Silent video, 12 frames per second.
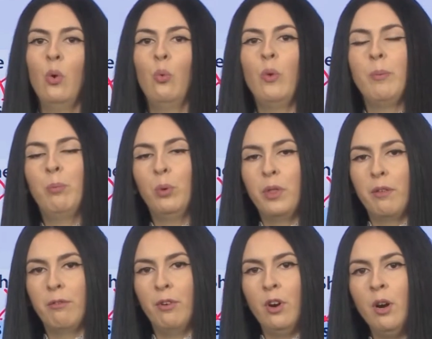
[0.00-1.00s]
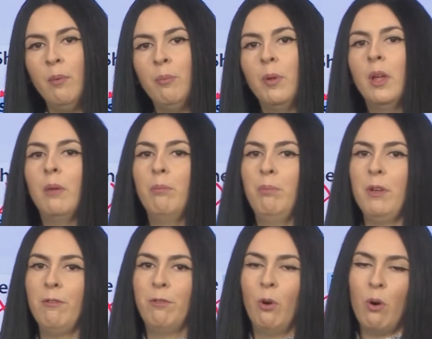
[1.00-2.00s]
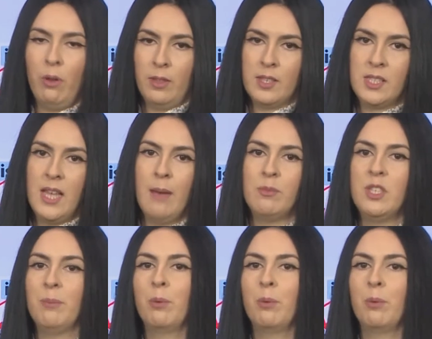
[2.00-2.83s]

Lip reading: We put the verb before the subject